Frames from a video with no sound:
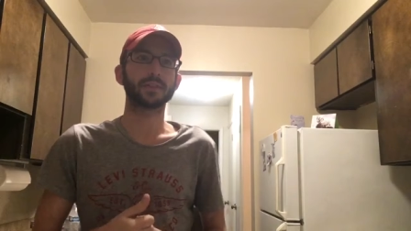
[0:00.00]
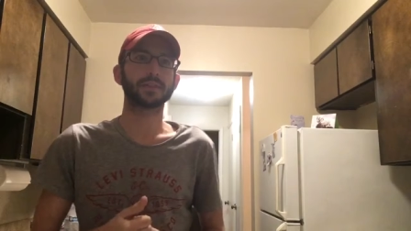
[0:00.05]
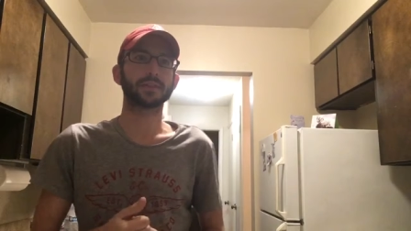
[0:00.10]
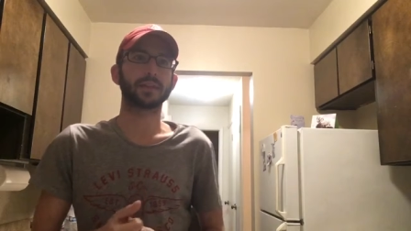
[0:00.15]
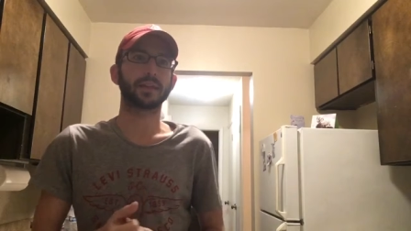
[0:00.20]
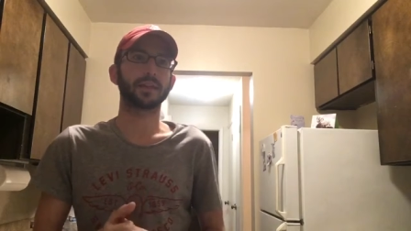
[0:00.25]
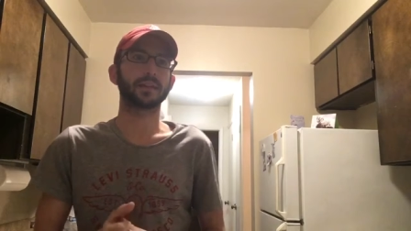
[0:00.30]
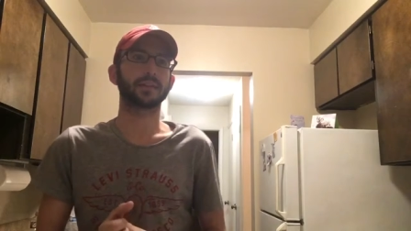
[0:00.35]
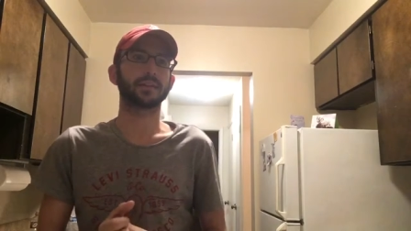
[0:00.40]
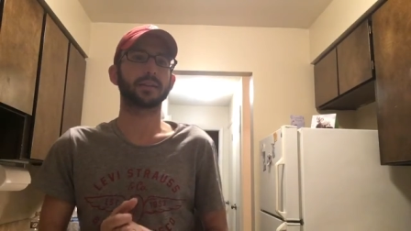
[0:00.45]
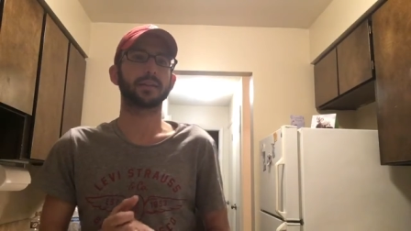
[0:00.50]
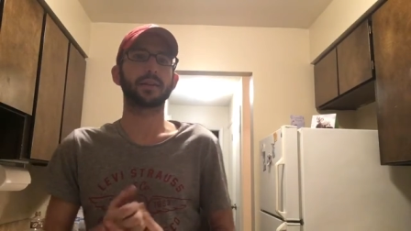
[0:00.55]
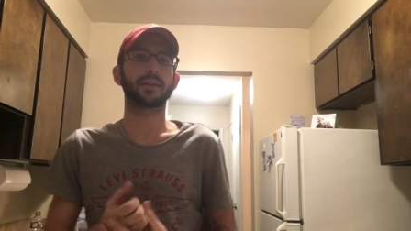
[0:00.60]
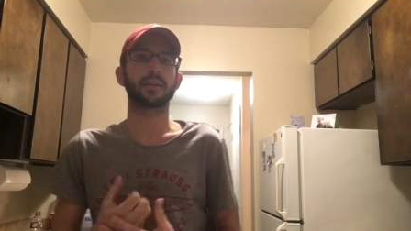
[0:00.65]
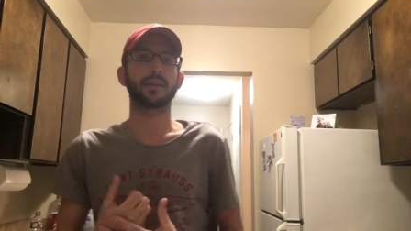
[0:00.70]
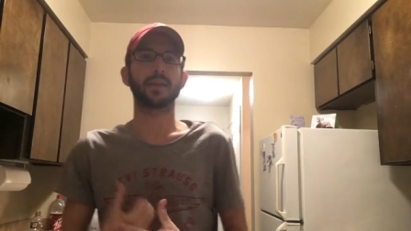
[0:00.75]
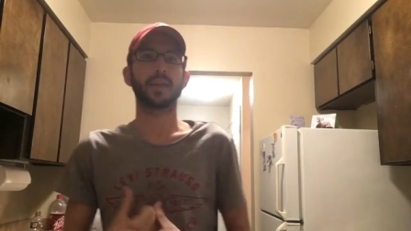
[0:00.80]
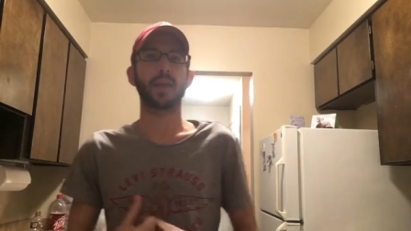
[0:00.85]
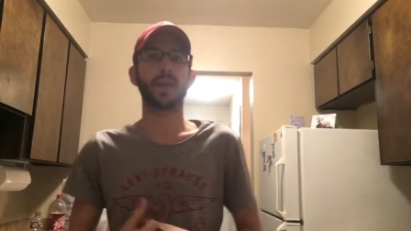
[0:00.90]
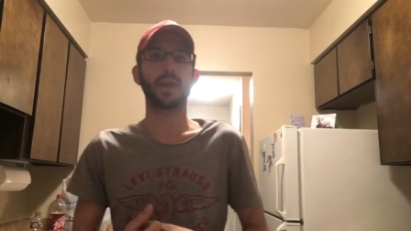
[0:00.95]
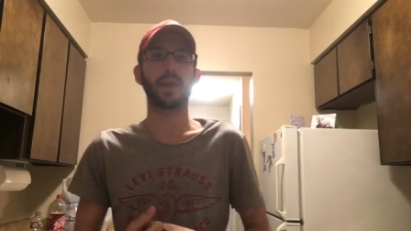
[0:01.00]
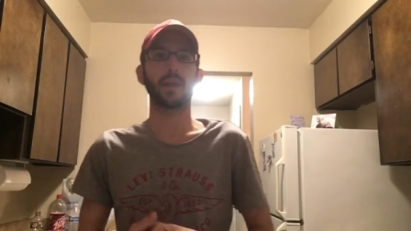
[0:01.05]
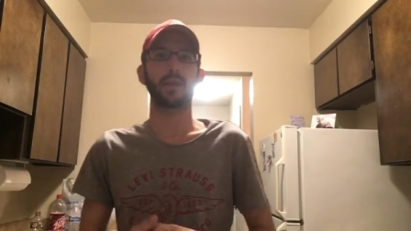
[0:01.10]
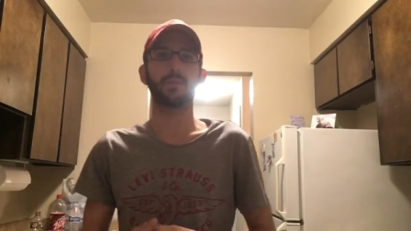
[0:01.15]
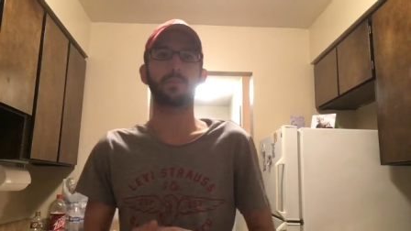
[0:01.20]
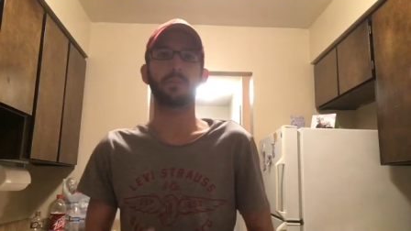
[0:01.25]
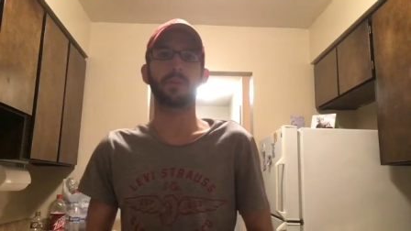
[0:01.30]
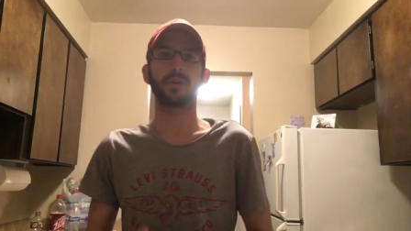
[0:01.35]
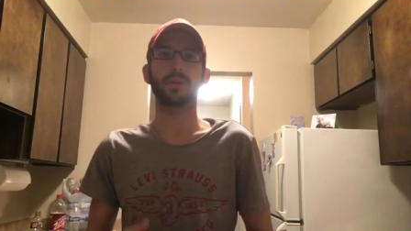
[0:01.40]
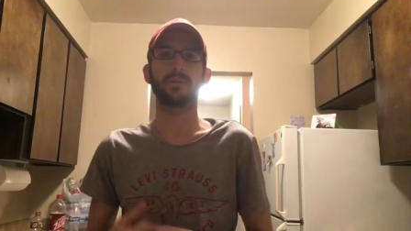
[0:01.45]
recycling
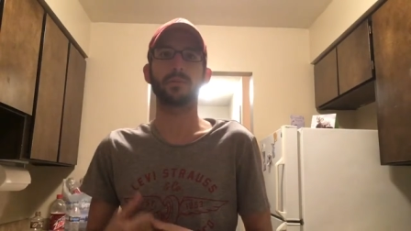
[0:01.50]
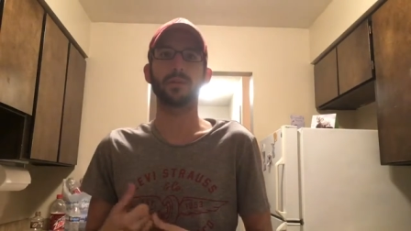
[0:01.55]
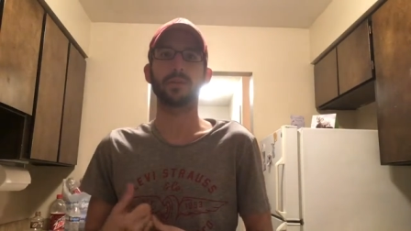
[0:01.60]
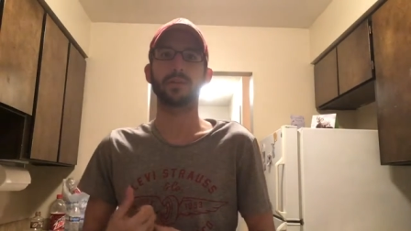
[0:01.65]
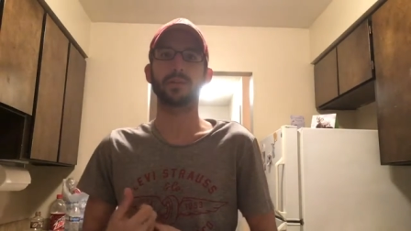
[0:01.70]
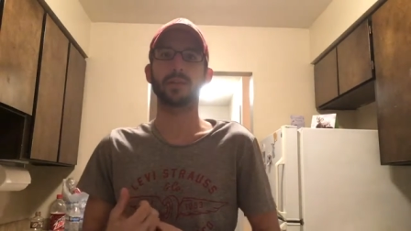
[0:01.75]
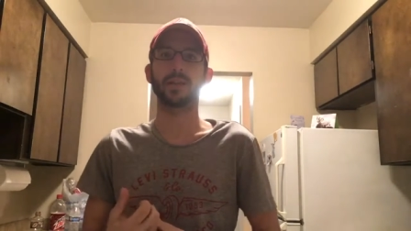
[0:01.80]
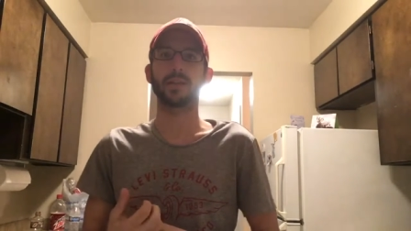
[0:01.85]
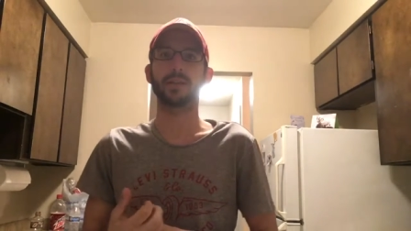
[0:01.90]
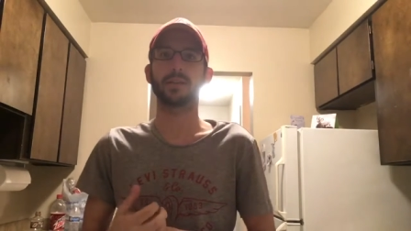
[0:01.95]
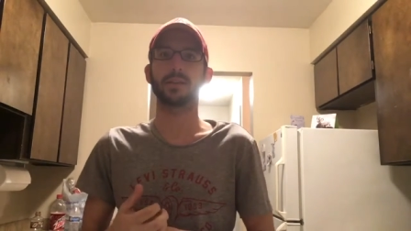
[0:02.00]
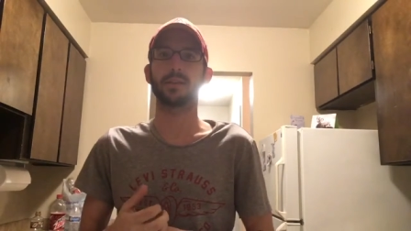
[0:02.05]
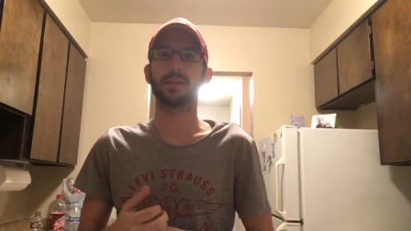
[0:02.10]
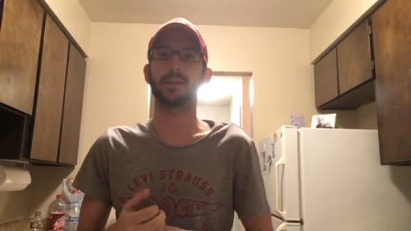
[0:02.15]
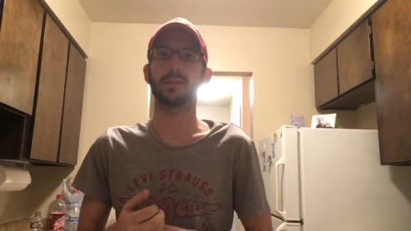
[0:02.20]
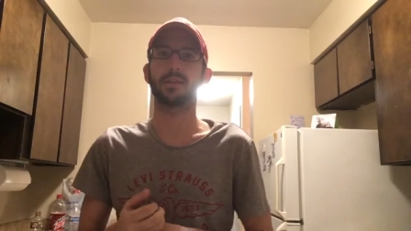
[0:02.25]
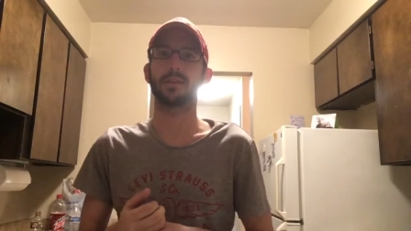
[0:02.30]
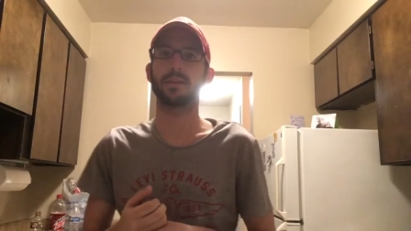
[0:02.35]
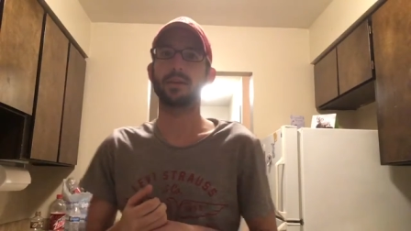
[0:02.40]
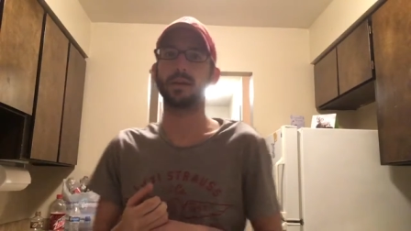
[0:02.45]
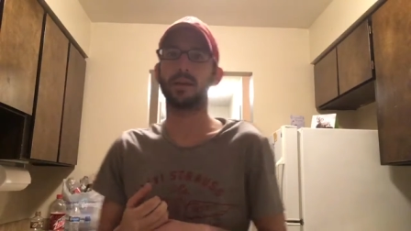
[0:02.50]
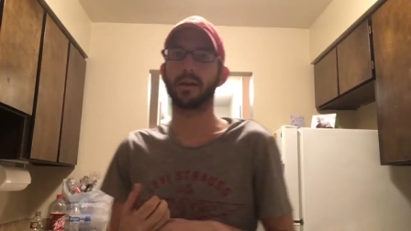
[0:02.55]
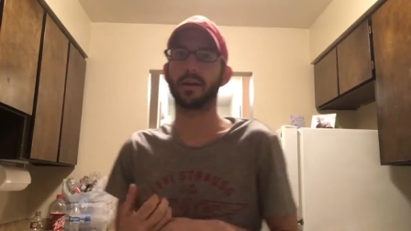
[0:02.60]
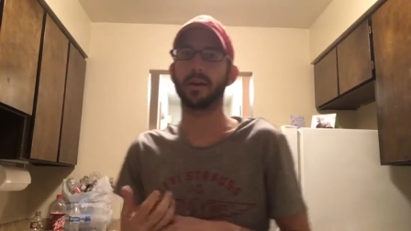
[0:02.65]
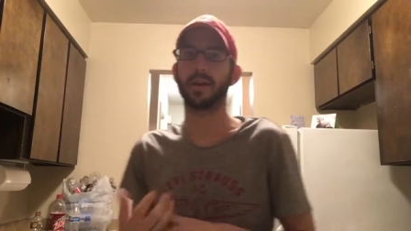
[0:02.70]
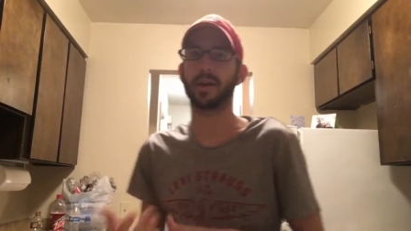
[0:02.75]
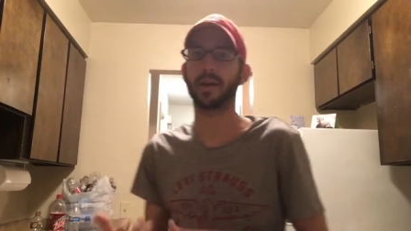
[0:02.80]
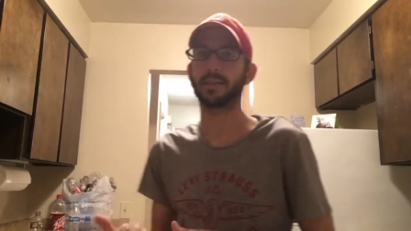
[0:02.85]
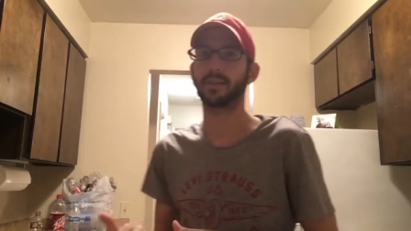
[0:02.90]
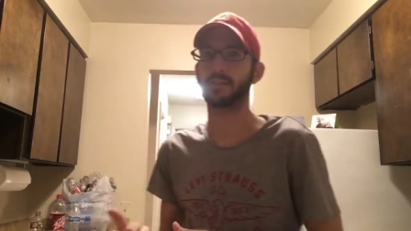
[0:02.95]
can be rejected
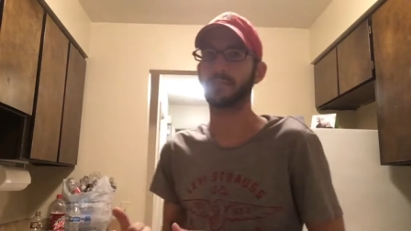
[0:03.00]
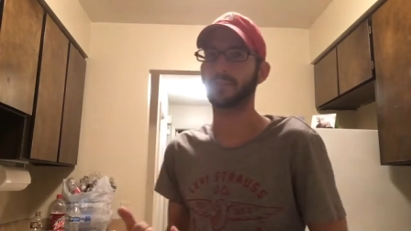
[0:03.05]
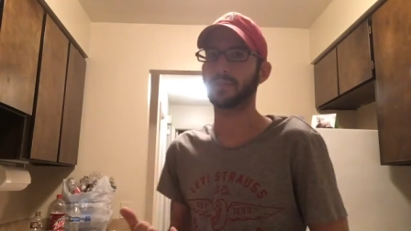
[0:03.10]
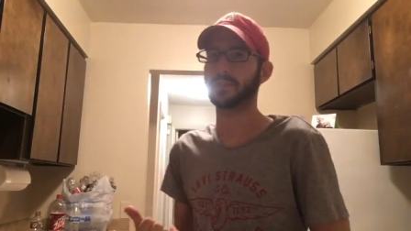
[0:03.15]
at the